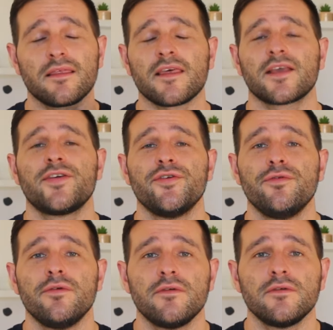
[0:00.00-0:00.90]
Thank
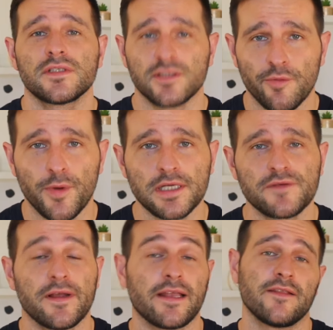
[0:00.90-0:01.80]
you so much
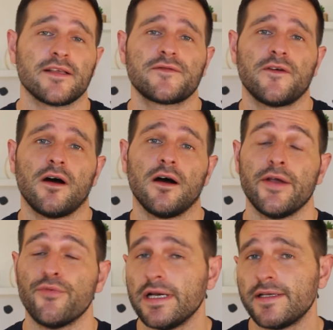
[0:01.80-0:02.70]
for getting this far.
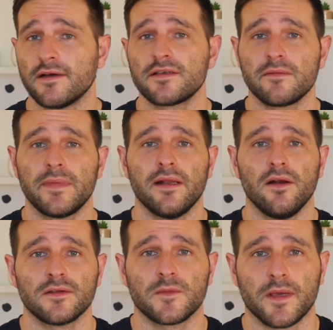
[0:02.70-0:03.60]
It really does mean a
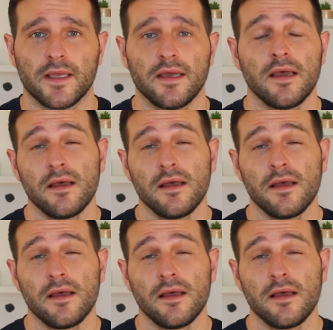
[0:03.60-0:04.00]
lot to me.